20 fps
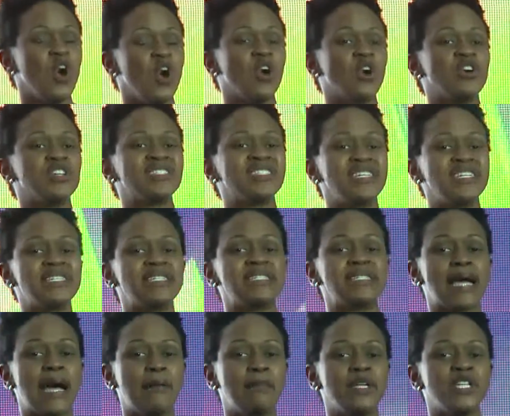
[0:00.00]
or it's an
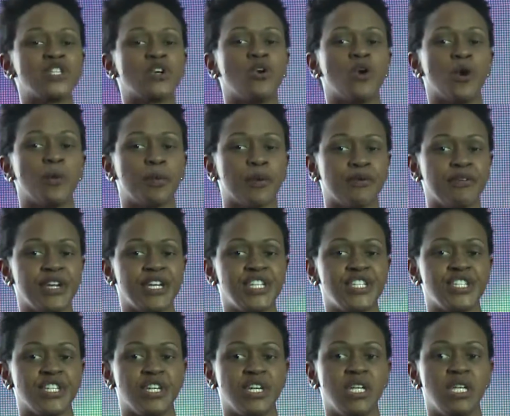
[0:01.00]
established
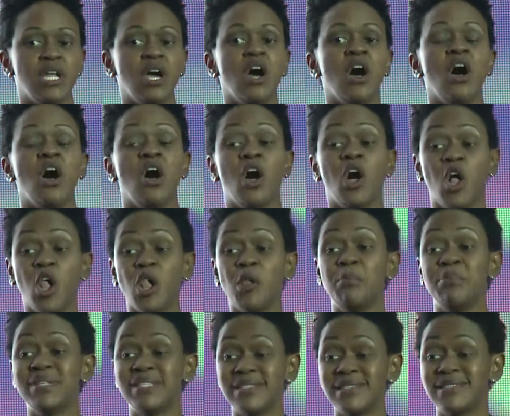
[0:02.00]
corporation, all
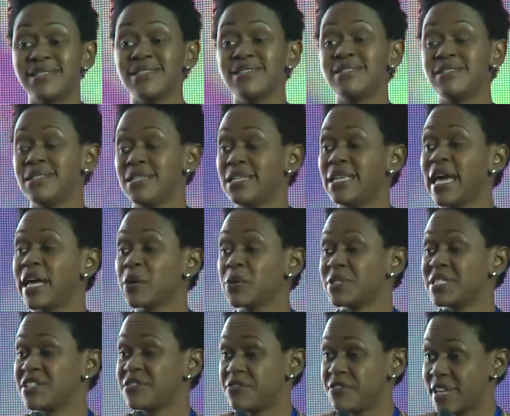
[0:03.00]
businesses need
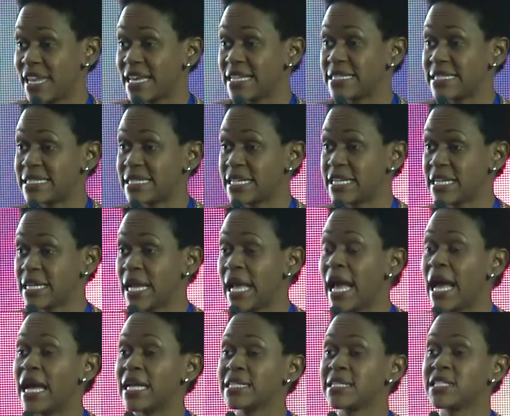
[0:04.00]
equity financing
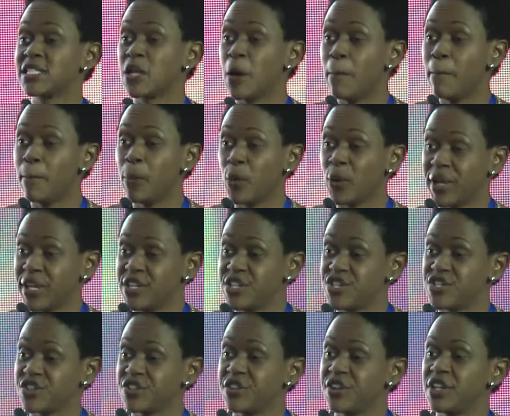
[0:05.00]
at some point
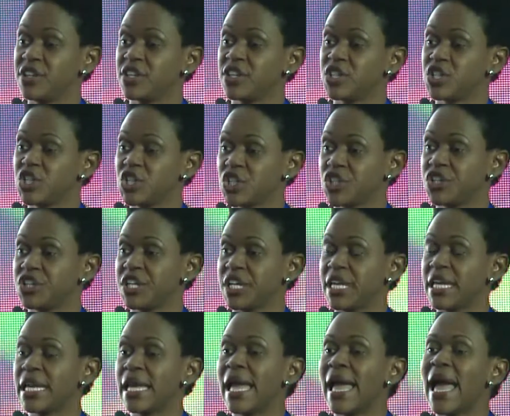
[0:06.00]
during their journey.